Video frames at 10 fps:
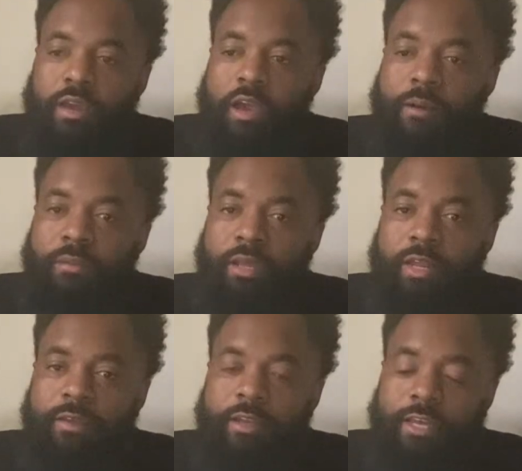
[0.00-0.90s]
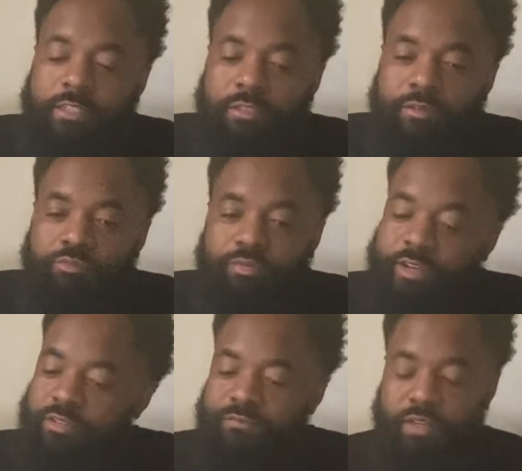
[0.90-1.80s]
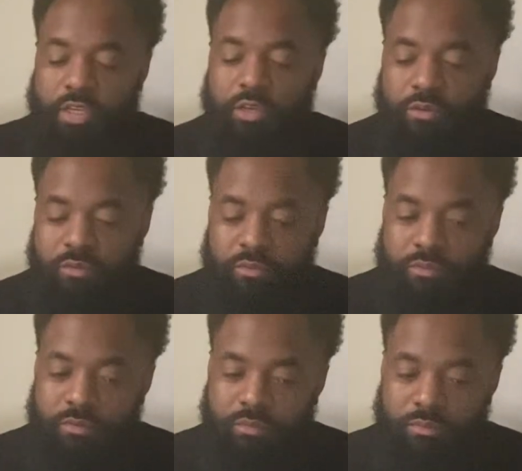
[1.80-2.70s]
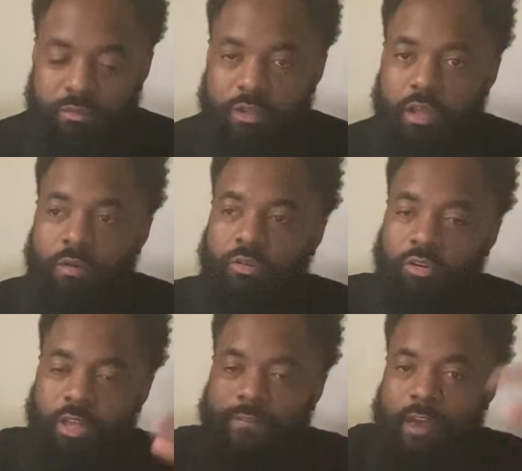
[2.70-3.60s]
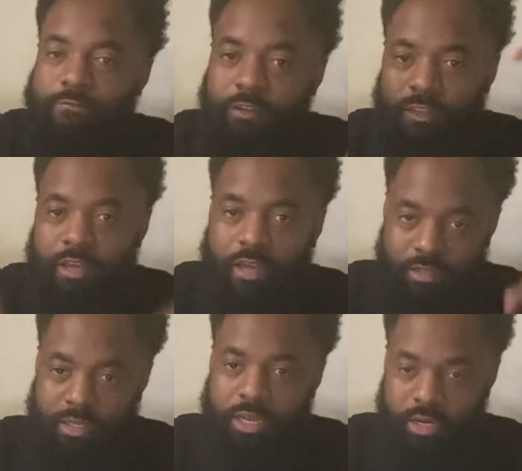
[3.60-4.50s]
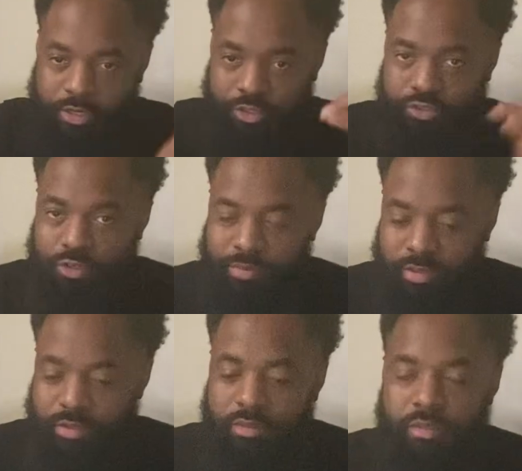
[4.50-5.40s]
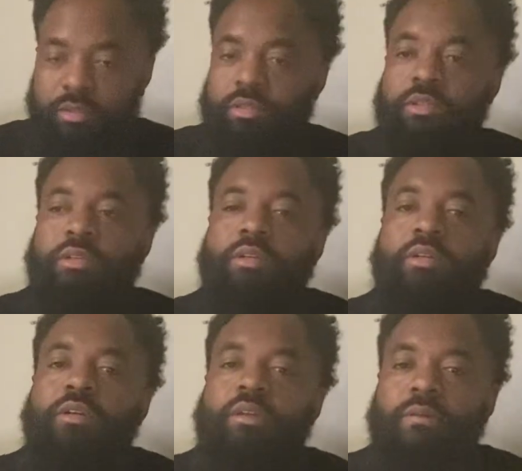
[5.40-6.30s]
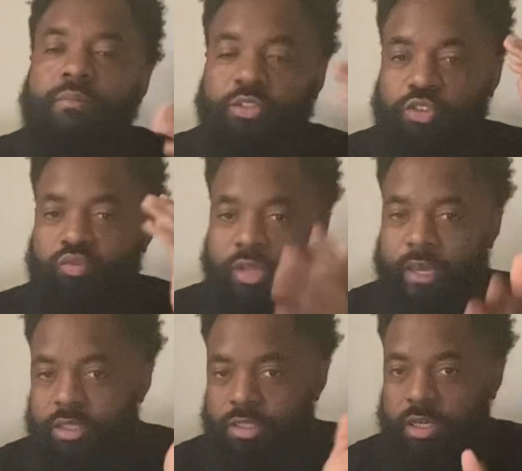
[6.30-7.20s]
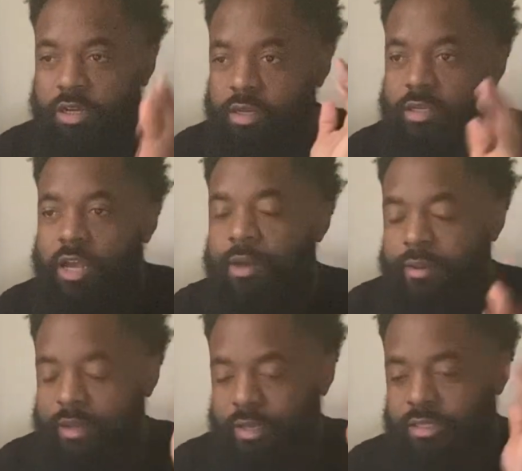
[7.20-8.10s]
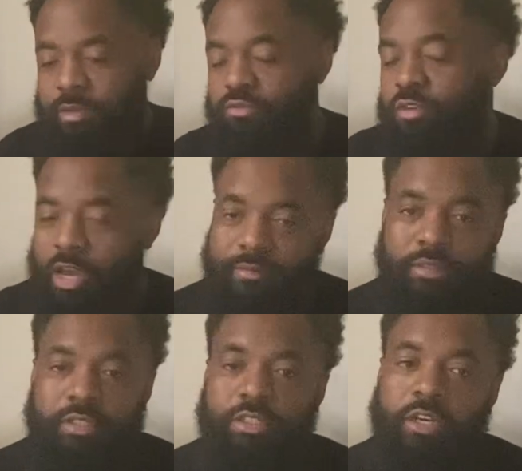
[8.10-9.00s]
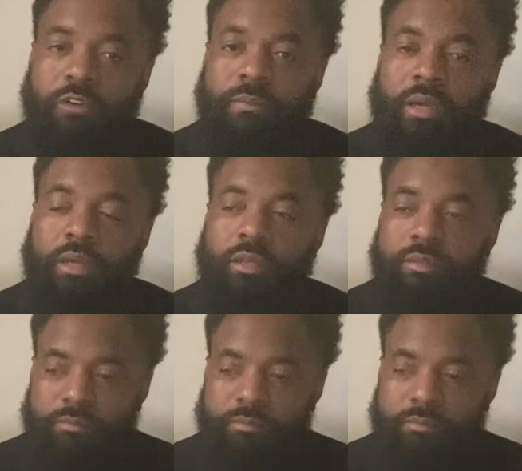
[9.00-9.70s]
I'm gonna leave that. That's the video. I'm gonna leave everything I said in the description. Make sure you like, share, comment, and subscribe to the channel, man.